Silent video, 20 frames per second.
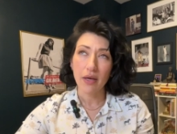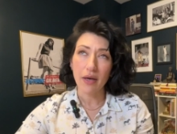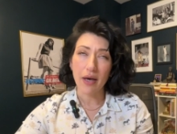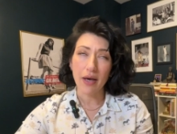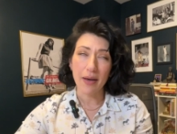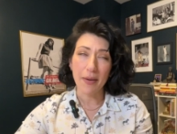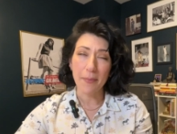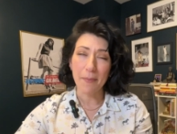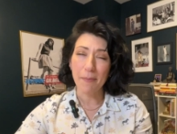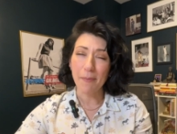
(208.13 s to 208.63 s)

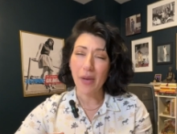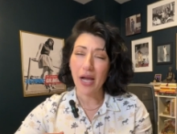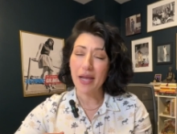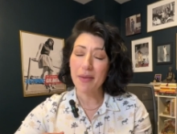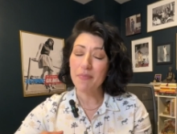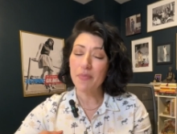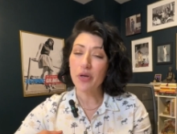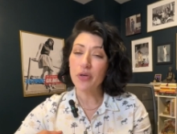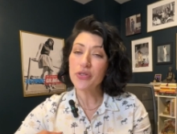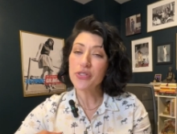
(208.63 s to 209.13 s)
my
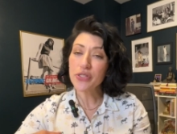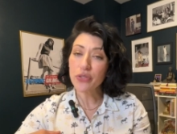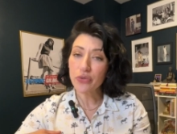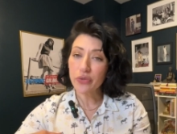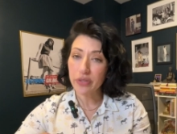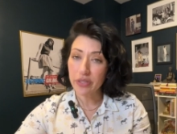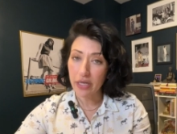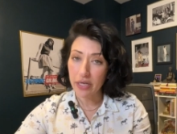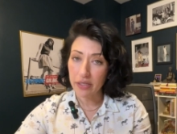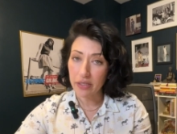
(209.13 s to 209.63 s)
most
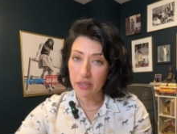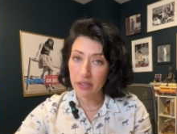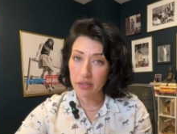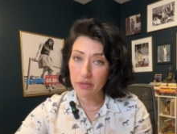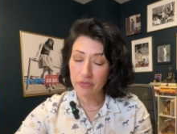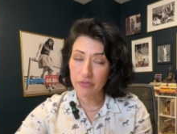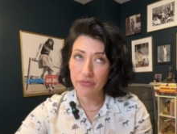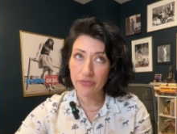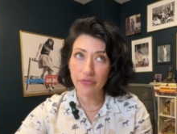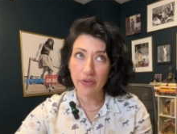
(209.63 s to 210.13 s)

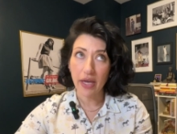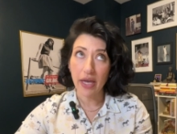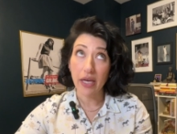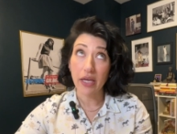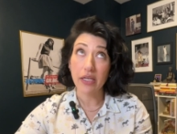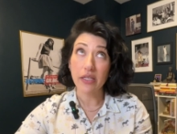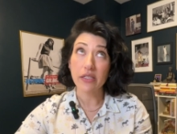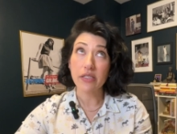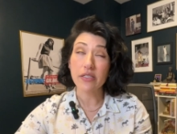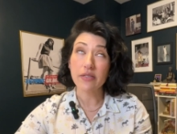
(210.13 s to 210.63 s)
creative
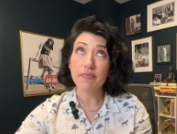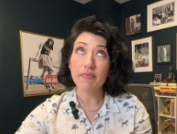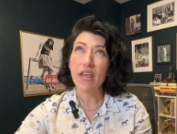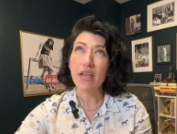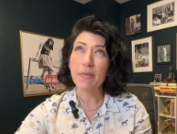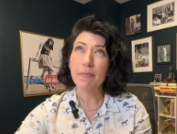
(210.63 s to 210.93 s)
and